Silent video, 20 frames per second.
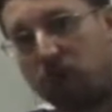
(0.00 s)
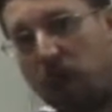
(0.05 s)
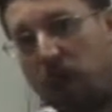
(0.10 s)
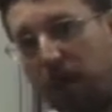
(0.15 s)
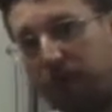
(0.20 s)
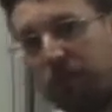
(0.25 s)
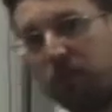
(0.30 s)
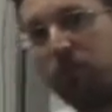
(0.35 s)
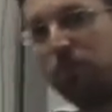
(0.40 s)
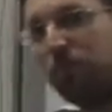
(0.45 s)

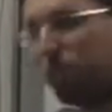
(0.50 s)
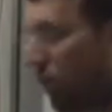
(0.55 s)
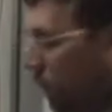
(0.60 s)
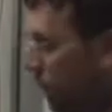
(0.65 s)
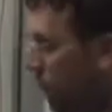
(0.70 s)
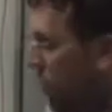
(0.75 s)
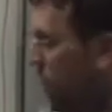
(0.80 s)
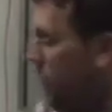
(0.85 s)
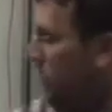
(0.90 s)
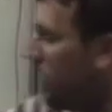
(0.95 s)
RAM. You
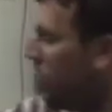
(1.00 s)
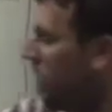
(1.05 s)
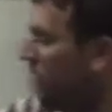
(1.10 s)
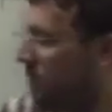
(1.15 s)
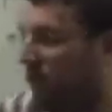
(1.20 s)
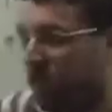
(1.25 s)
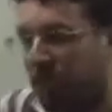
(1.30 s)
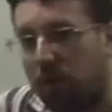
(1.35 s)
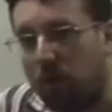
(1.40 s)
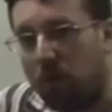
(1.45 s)
probably only
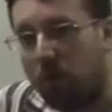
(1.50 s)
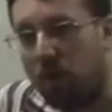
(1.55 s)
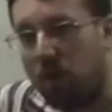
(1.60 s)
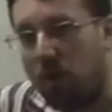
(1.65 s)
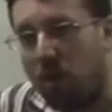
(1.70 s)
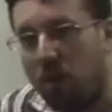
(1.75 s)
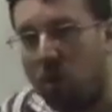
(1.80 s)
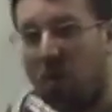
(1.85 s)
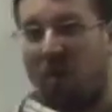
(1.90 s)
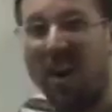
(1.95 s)
got 4
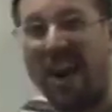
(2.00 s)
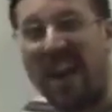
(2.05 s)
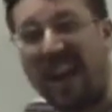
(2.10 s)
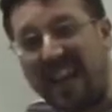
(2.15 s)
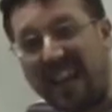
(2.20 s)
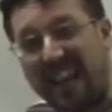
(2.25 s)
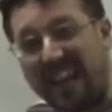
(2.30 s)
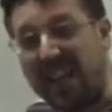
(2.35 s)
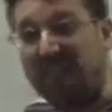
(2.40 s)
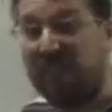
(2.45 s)
or
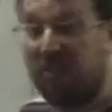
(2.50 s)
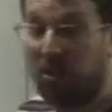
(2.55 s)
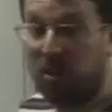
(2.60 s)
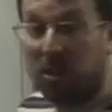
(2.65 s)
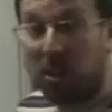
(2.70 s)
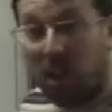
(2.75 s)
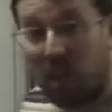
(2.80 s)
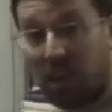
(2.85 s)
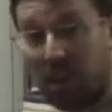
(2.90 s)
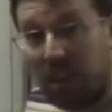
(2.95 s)
8. If
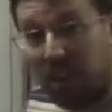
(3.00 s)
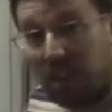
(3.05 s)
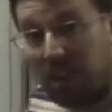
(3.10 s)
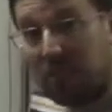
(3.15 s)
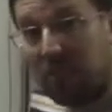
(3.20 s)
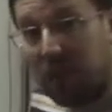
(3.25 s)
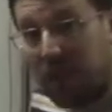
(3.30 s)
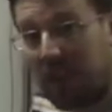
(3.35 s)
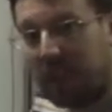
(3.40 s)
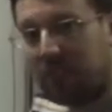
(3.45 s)
you're lucky, you
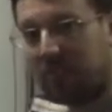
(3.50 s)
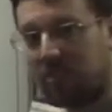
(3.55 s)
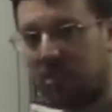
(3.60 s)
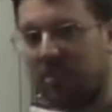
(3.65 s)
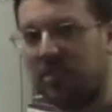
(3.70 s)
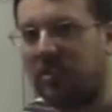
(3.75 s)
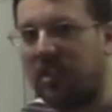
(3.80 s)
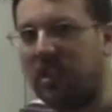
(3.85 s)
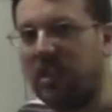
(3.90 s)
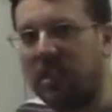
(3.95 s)
might have
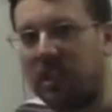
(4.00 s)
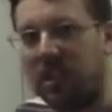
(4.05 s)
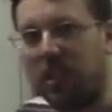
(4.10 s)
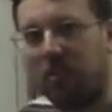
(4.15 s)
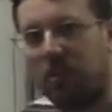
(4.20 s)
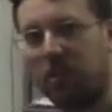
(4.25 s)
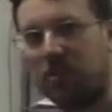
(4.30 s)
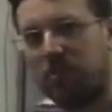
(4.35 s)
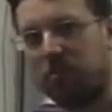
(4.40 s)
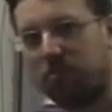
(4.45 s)
16
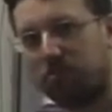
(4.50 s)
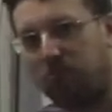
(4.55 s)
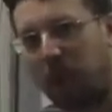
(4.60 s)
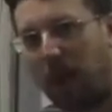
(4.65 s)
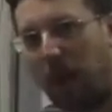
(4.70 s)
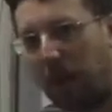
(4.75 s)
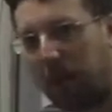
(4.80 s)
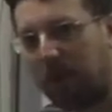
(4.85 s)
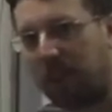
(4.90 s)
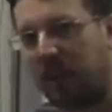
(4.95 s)
gigabytes of
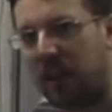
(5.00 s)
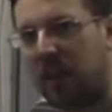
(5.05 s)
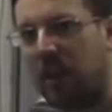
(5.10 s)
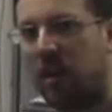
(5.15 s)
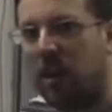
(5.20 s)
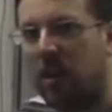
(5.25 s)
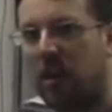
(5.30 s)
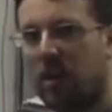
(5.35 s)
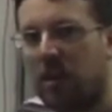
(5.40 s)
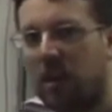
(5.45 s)
RAM.
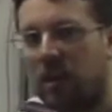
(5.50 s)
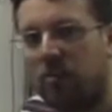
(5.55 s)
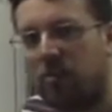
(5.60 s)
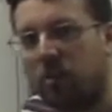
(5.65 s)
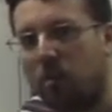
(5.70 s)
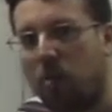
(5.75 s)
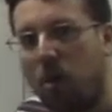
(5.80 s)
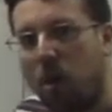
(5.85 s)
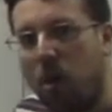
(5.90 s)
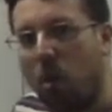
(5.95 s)
Okay,
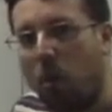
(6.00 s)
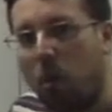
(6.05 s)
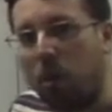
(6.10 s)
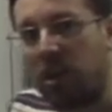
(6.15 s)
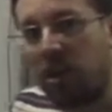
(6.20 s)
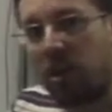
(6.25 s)
so we